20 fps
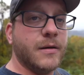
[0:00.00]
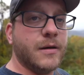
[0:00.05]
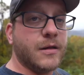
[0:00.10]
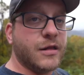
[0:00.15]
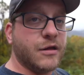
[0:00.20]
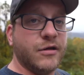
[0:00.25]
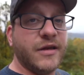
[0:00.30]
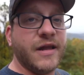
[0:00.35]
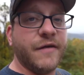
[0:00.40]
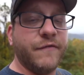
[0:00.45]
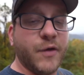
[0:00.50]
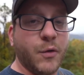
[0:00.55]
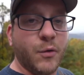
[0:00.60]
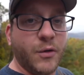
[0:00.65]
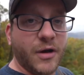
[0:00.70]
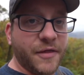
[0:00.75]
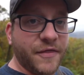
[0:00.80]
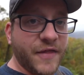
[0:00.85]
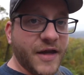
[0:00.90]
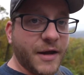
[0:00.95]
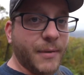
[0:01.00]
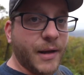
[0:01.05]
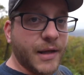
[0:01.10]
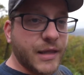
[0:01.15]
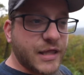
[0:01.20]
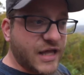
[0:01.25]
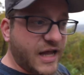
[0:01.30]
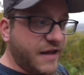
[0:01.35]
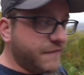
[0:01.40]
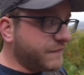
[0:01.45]
So you definitely want to think
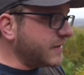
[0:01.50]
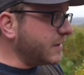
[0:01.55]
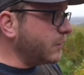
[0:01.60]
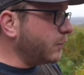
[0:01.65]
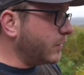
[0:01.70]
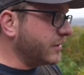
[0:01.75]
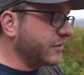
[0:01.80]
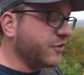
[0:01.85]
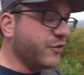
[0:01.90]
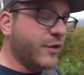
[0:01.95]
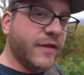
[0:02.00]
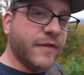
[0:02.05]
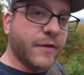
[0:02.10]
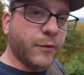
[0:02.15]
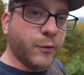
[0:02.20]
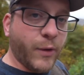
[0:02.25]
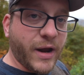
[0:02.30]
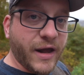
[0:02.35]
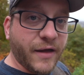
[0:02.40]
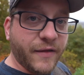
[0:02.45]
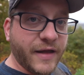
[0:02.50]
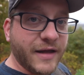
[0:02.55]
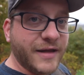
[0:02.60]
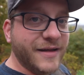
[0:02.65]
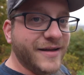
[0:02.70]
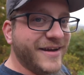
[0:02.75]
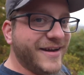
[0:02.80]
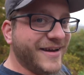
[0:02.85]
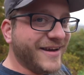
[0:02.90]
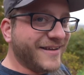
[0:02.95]
about safety when doing the railing.
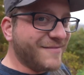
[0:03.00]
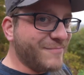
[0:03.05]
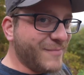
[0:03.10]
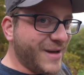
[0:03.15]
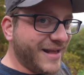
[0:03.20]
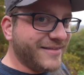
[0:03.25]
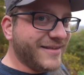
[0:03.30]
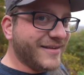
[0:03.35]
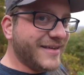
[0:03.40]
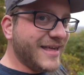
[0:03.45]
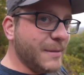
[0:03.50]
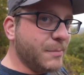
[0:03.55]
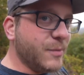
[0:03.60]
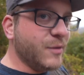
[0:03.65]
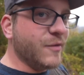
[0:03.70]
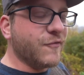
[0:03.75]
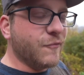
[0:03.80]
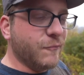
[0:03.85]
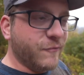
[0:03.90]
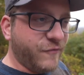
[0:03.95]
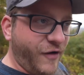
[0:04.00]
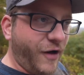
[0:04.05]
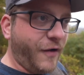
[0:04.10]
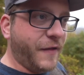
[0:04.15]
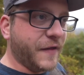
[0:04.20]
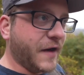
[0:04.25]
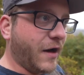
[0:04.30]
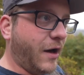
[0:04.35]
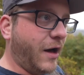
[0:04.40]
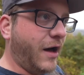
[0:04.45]
It's meant to keep you from
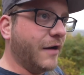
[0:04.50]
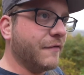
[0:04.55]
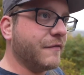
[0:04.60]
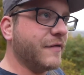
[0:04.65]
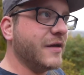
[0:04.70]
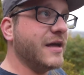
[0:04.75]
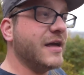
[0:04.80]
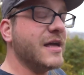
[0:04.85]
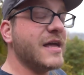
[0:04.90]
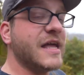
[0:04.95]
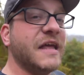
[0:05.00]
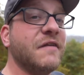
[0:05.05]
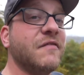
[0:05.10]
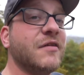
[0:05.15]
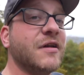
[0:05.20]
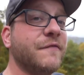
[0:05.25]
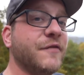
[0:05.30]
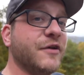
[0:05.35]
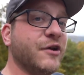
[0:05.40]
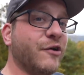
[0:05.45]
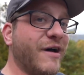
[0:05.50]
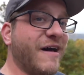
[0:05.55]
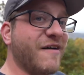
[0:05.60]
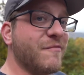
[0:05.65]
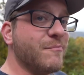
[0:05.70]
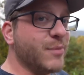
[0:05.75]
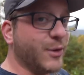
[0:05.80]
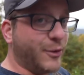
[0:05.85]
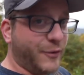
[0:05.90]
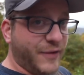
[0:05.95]
falling off. Even if you don't
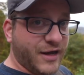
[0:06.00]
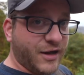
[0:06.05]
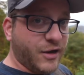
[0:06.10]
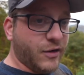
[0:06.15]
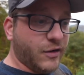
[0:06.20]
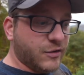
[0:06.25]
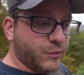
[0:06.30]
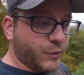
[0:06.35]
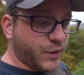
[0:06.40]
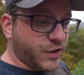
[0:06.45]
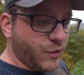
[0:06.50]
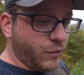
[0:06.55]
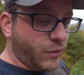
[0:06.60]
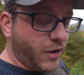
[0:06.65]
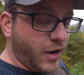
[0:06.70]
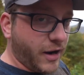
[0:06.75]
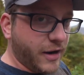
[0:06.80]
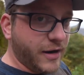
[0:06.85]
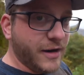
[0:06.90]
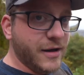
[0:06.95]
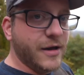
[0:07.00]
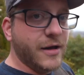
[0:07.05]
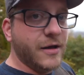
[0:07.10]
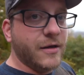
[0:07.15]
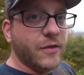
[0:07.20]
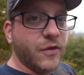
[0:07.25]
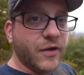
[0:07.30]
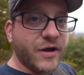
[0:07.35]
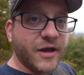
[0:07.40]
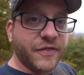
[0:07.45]
have building codes where you are,
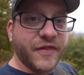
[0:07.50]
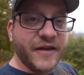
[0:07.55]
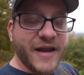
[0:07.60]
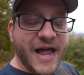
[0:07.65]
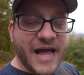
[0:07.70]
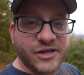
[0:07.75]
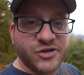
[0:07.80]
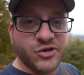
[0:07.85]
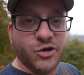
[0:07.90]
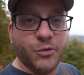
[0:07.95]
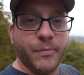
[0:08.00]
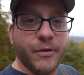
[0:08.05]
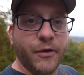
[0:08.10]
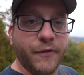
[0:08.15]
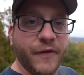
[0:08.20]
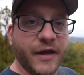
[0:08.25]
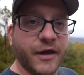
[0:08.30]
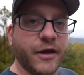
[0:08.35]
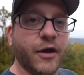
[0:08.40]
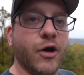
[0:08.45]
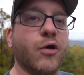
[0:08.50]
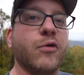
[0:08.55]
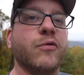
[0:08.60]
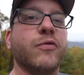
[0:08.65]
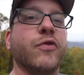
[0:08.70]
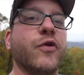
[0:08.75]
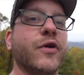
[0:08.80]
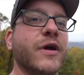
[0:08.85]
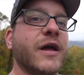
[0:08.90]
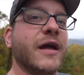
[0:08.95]
look at the National Building
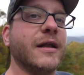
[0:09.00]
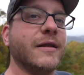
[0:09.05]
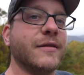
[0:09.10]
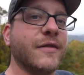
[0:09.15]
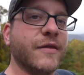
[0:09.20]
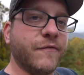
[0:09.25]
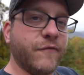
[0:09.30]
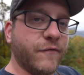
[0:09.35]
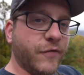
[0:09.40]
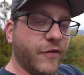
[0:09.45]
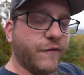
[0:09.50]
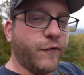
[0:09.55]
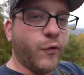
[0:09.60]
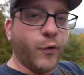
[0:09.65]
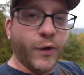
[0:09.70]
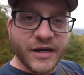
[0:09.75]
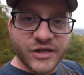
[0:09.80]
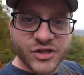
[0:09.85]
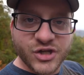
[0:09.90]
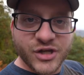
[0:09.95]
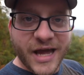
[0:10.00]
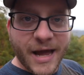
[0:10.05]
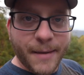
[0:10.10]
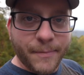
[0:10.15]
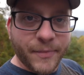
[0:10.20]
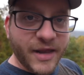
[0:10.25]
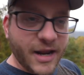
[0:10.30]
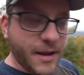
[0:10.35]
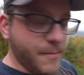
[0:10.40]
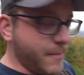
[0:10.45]
Code, look at the 4-inch
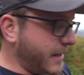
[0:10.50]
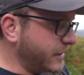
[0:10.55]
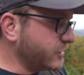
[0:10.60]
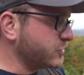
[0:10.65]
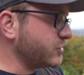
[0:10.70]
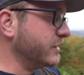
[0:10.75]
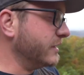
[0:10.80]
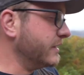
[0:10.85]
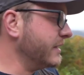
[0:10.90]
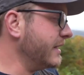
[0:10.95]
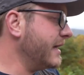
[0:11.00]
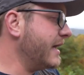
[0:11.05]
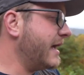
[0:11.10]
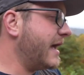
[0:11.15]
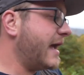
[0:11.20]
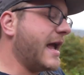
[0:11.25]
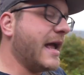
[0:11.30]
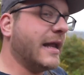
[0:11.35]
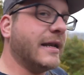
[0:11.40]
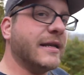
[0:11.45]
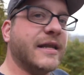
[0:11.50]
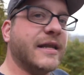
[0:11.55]
gap that I mentioned, and